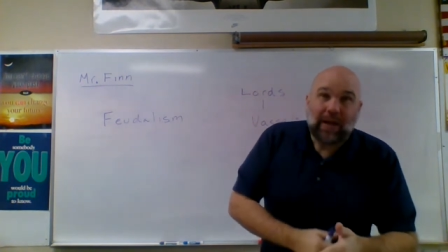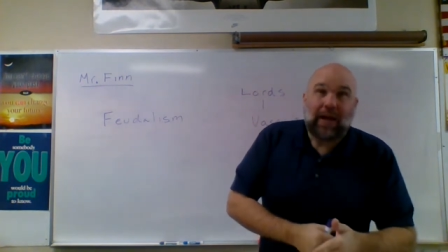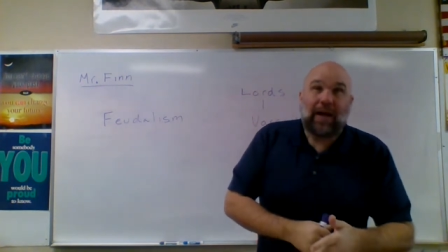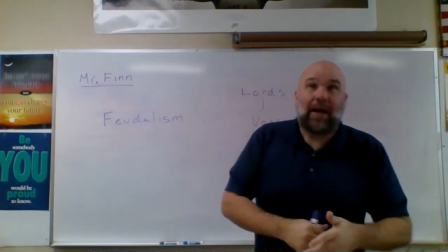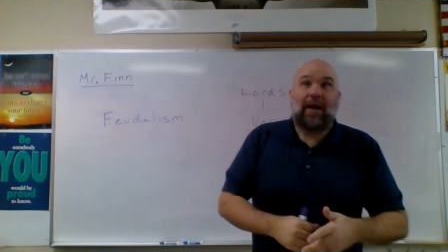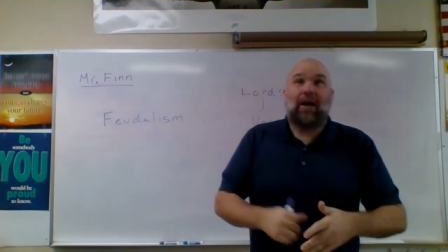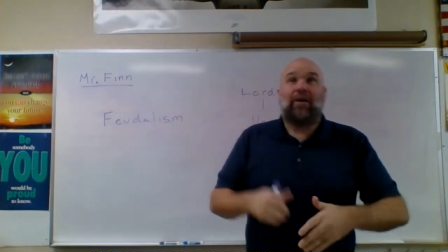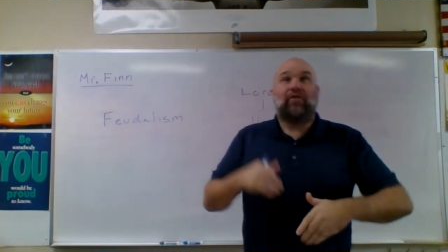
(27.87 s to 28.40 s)

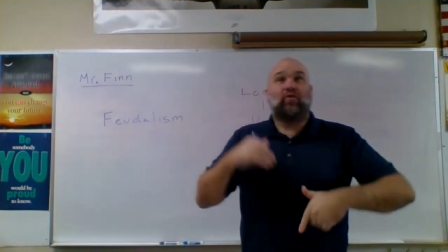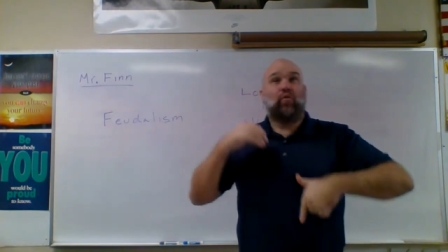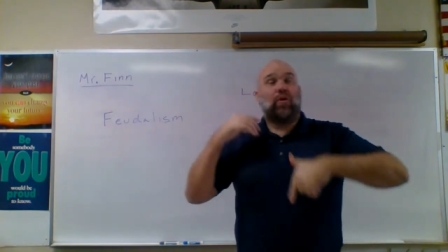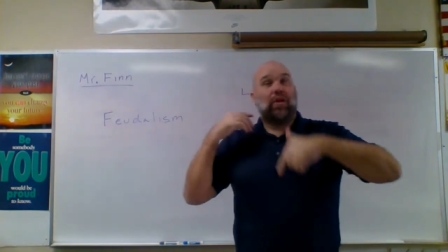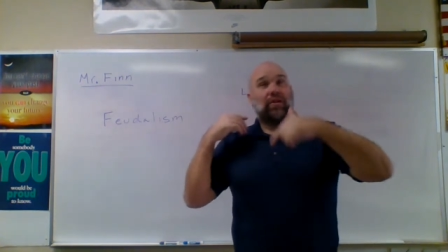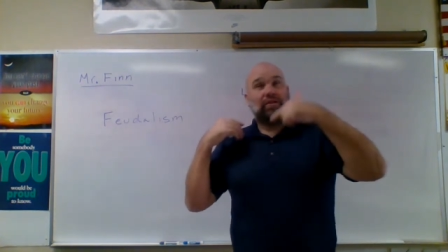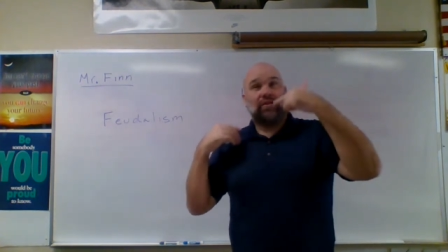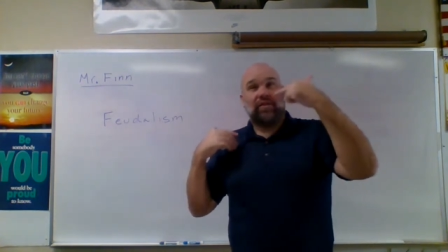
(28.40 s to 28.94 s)
uh, as
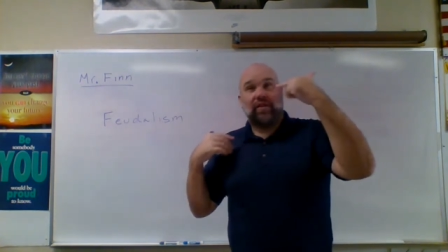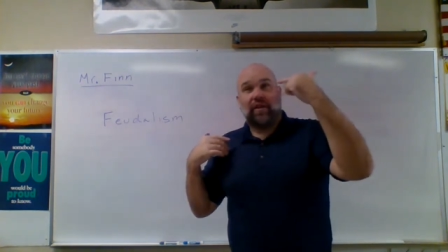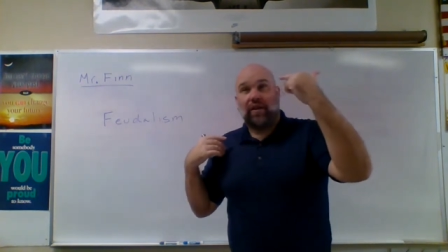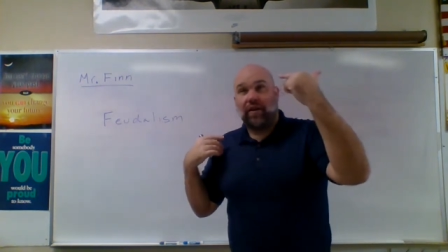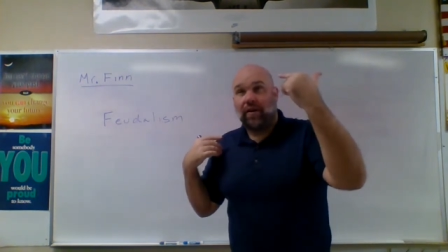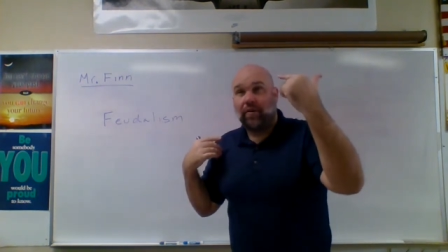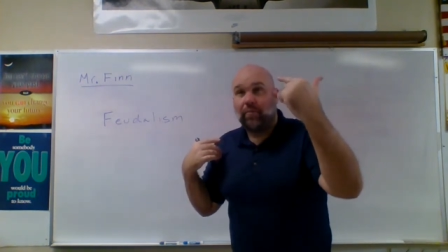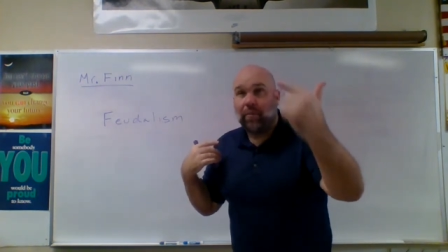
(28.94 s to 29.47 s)
well as
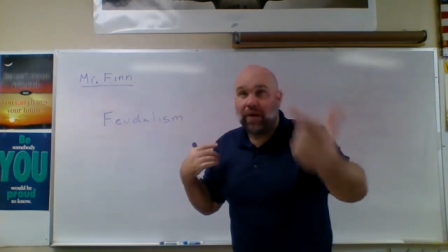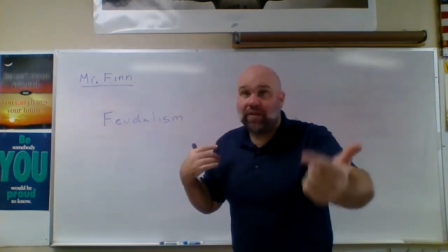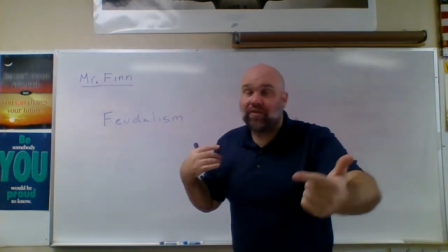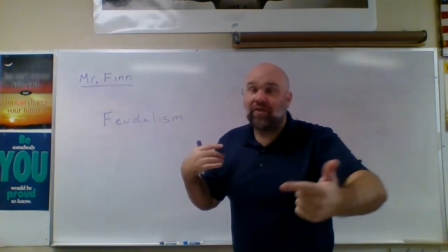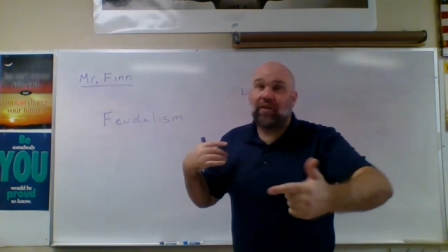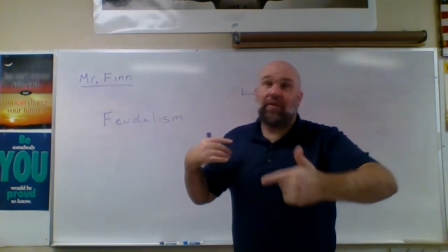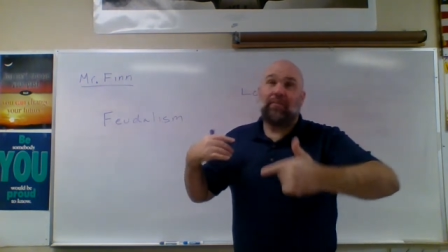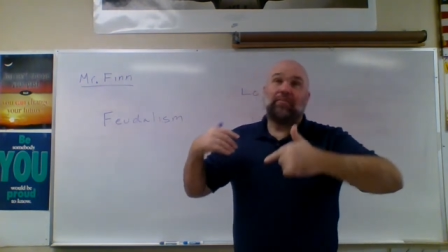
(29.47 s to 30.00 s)
the
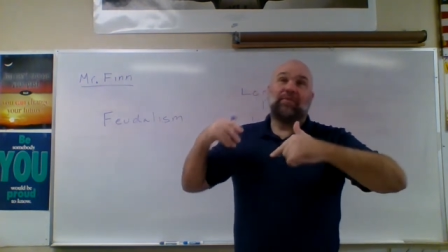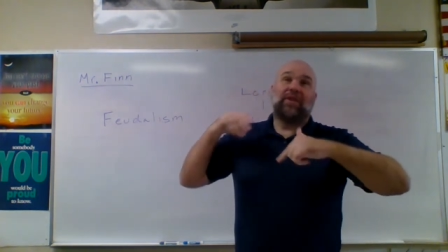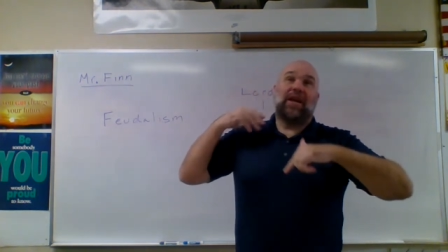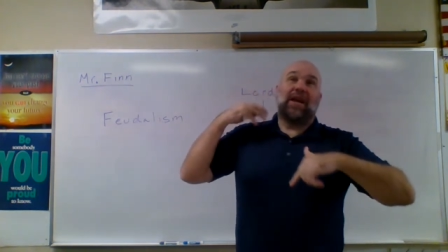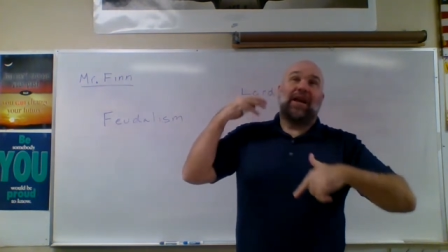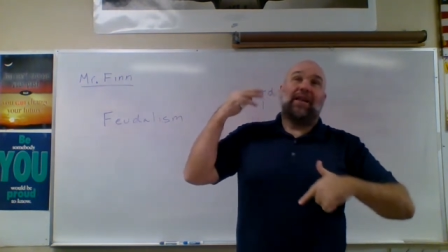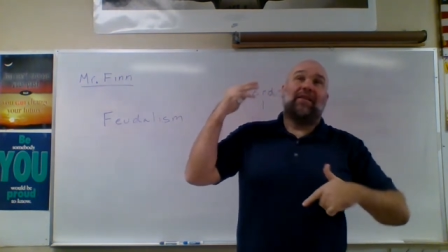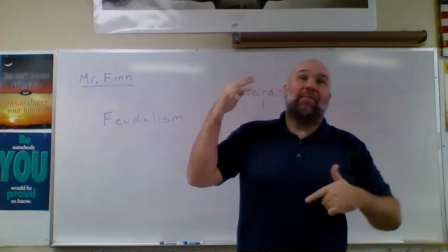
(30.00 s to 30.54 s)
Muslims
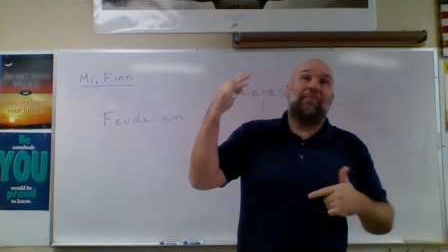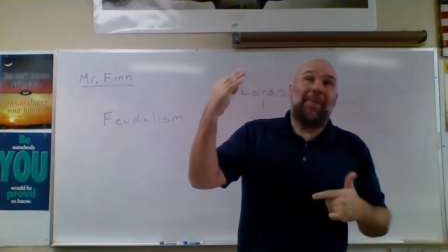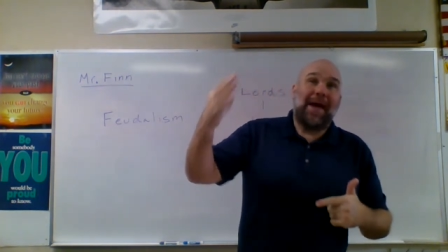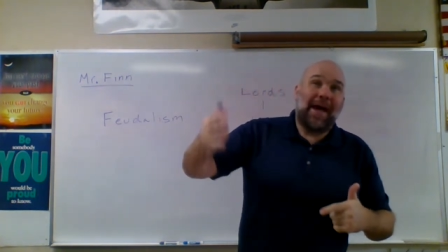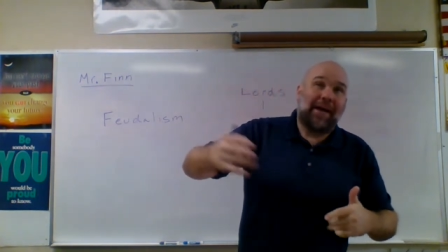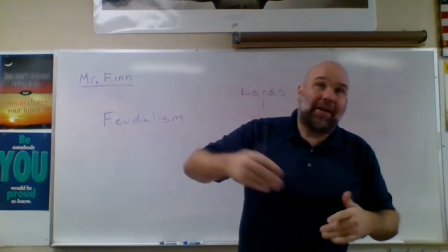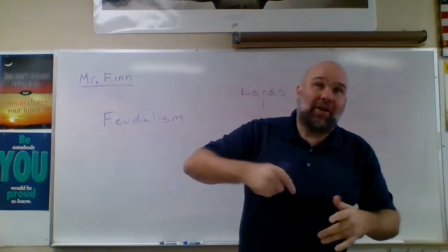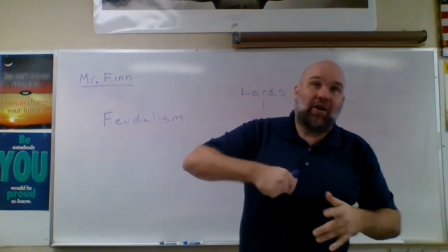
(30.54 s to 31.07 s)
and the
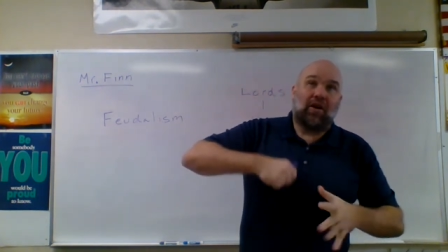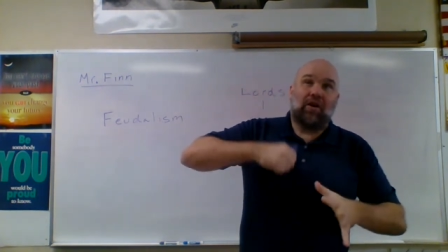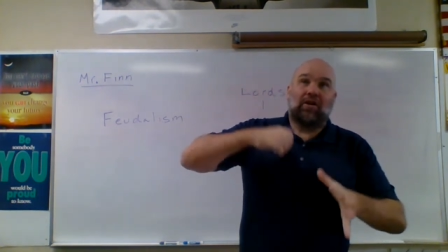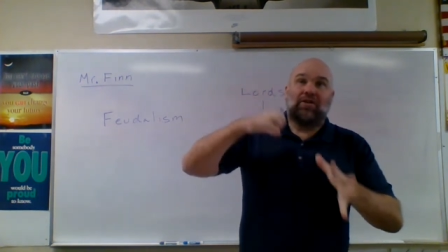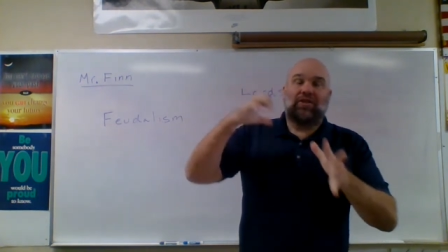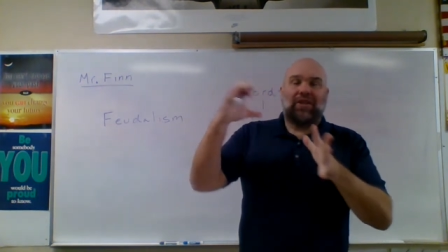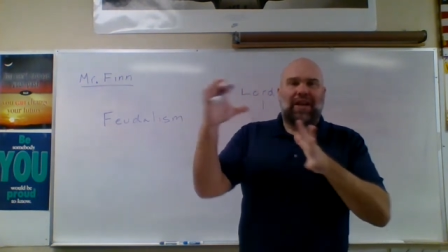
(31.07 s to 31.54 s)
Magyars,